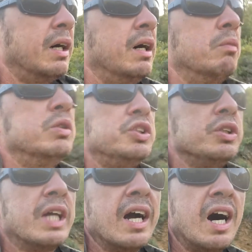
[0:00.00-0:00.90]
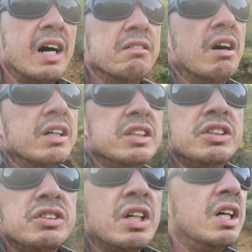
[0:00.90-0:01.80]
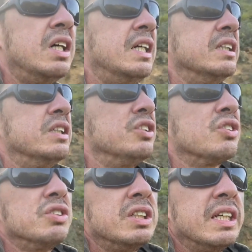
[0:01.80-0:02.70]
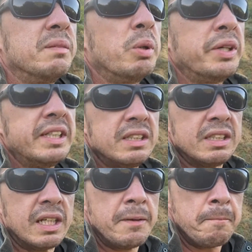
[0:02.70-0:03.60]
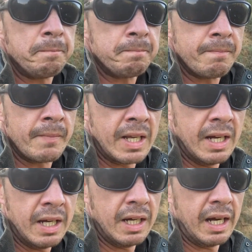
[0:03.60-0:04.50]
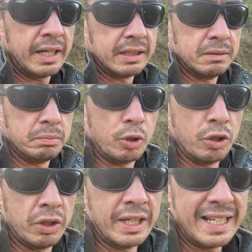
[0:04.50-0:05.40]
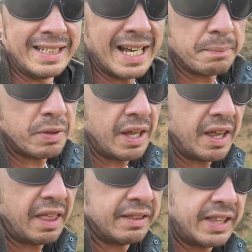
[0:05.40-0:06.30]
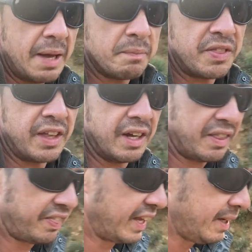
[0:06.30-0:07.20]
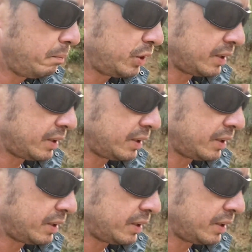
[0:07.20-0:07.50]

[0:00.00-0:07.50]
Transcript: once you get higher on and you start discussing points and more in-depth themes.